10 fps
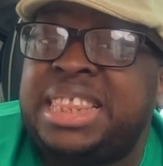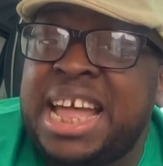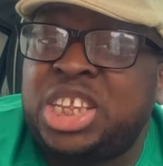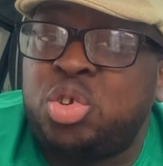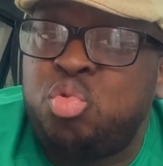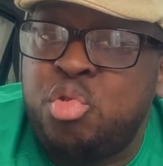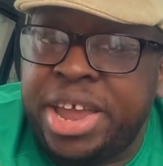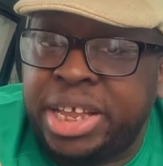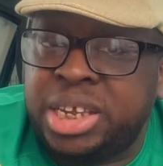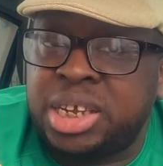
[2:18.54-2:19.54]
death
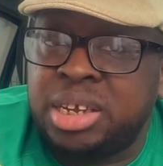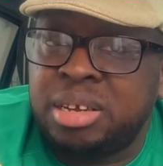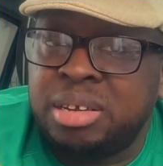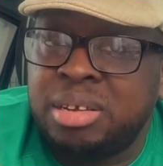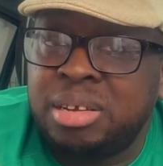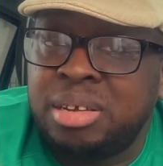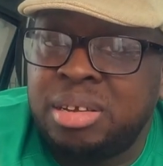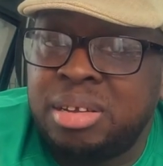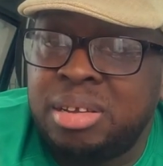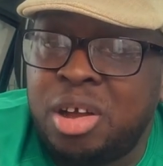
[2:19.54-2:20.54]
rates,
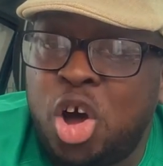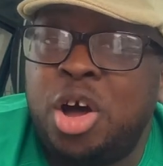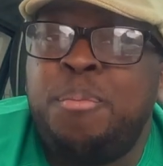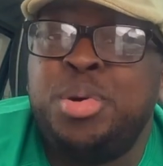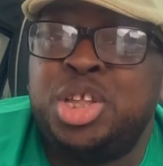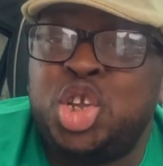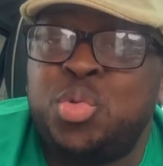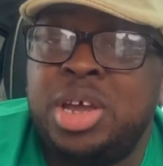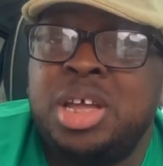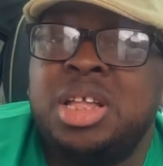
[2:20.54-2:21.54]
or put it
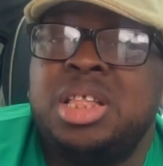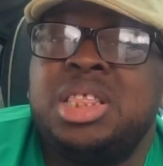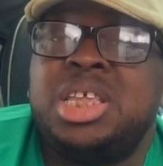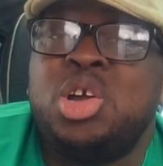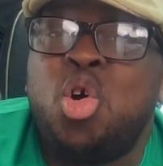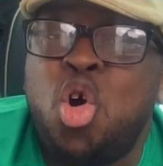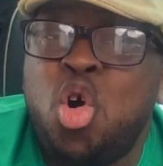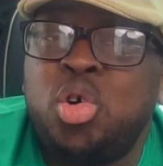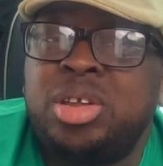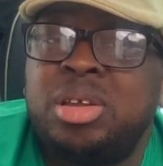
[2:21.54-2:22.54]
this way, the
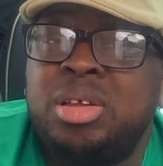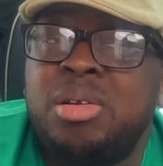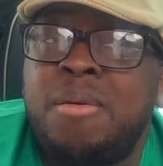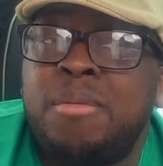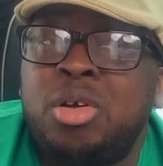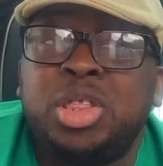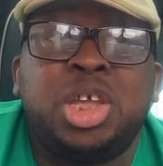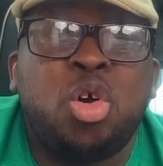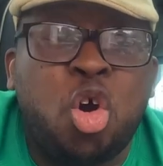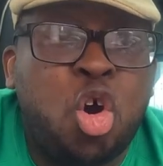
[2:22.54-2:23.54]
old
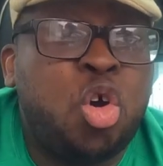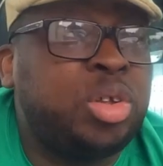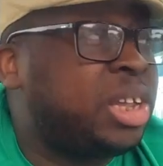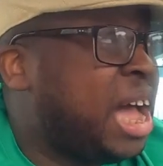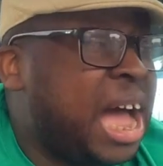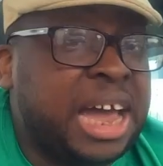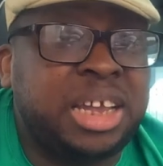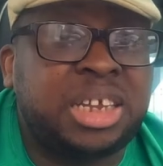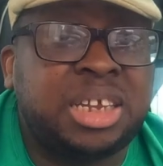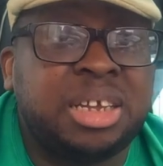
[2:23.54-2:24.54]

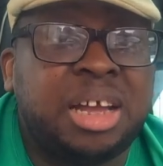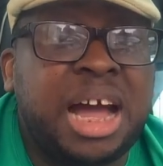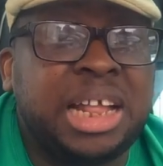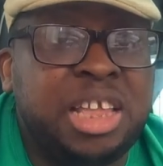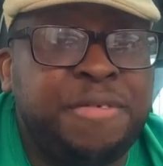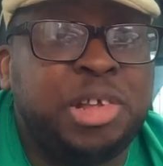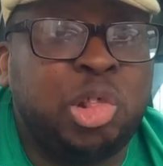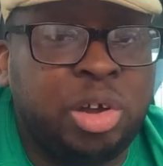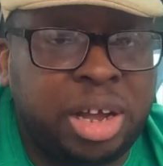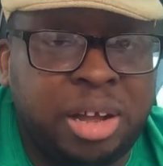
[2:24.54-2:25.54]
guys are
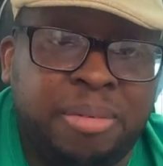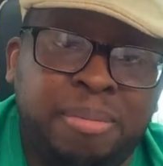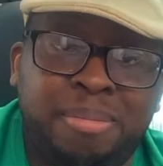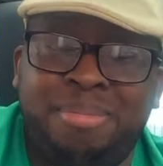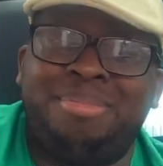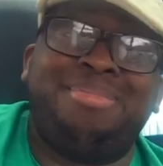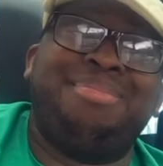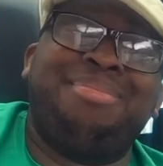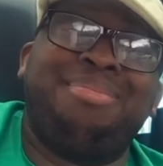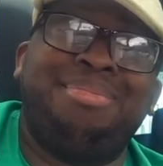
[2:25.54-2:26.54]
living longer.
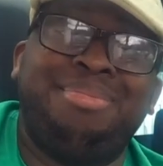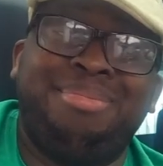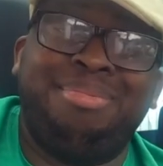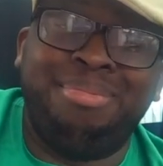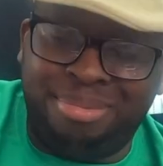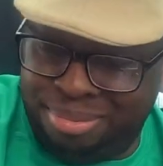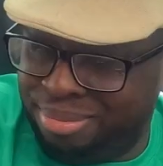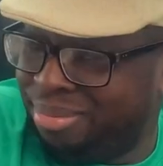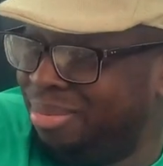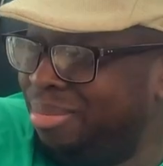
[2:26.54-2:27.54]
I